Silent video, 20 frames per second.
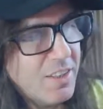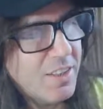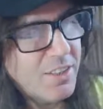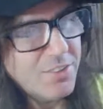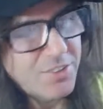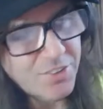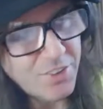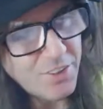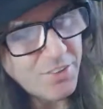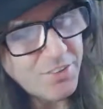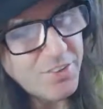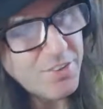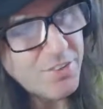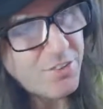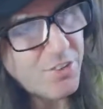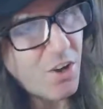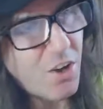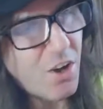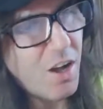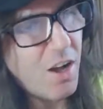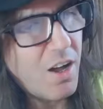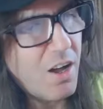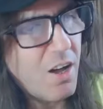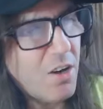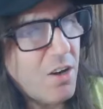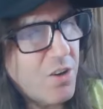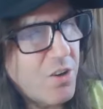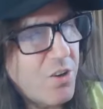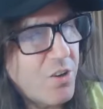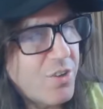The consultants uh,
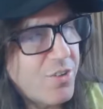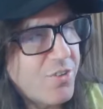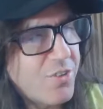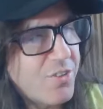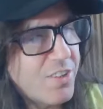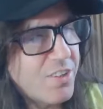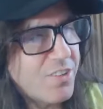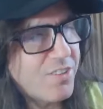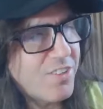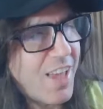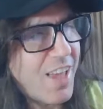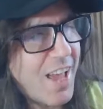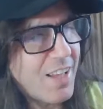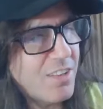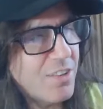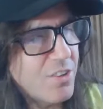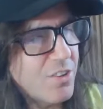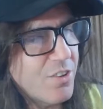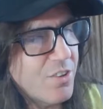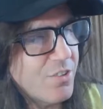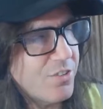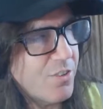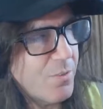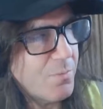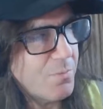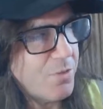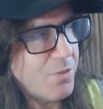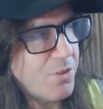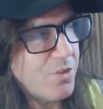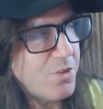urged the Sacklers
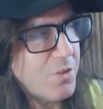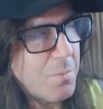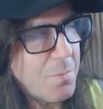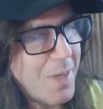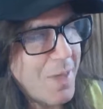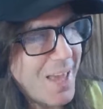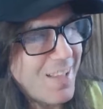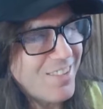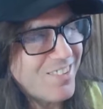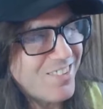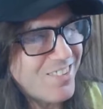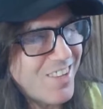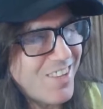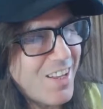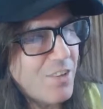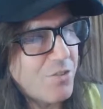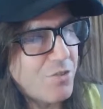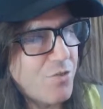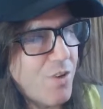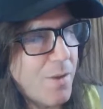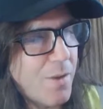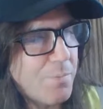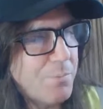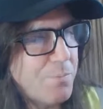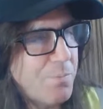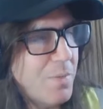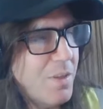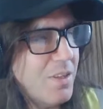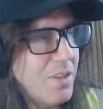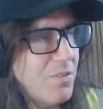to demand sales rep,
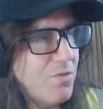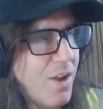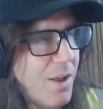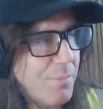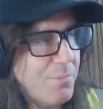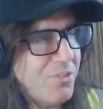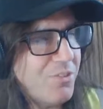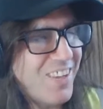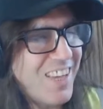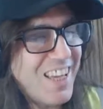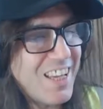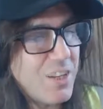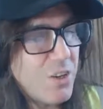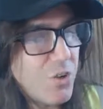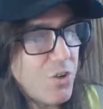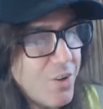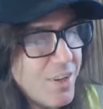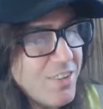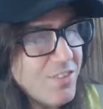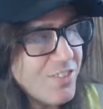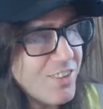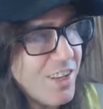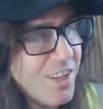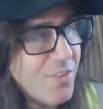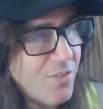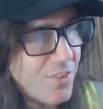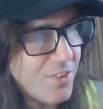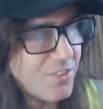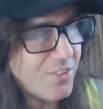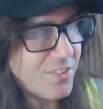reps increase their
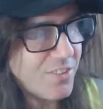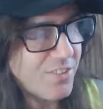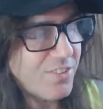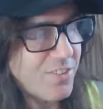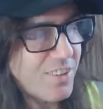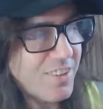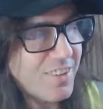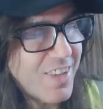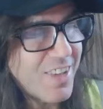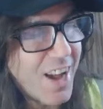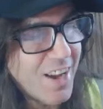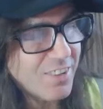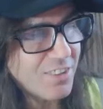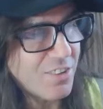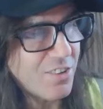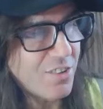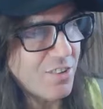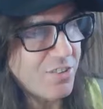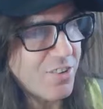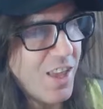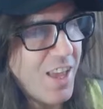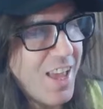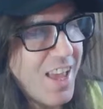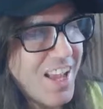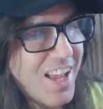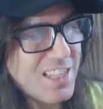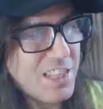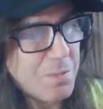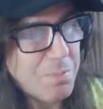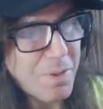visits to doctors,
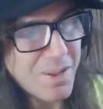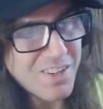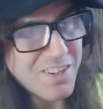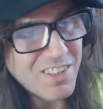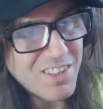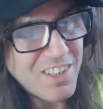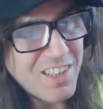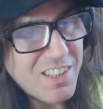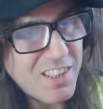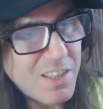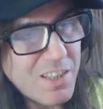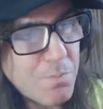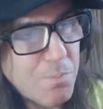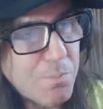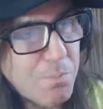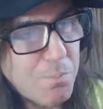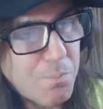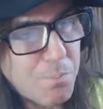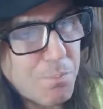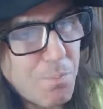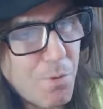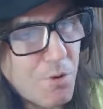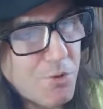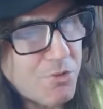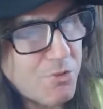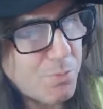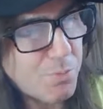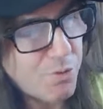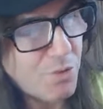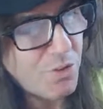especially to the
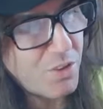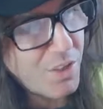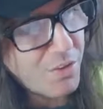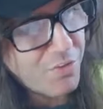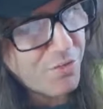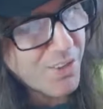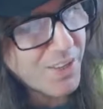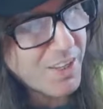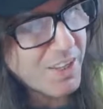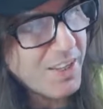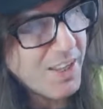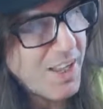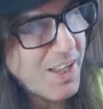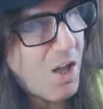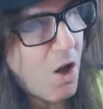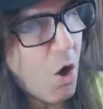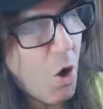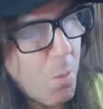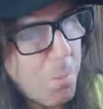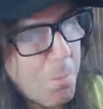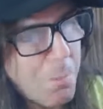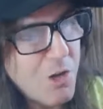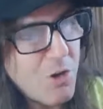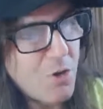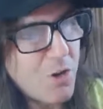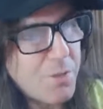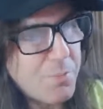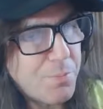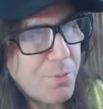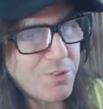most prolific
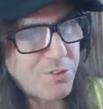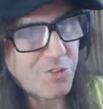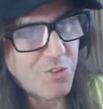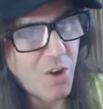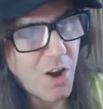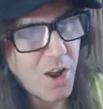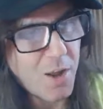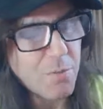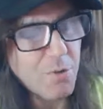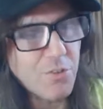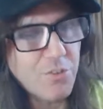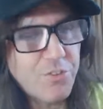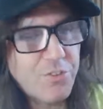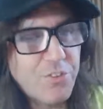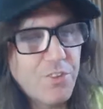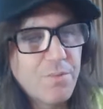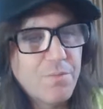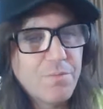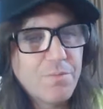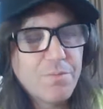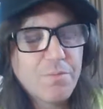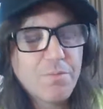opioid prescribers.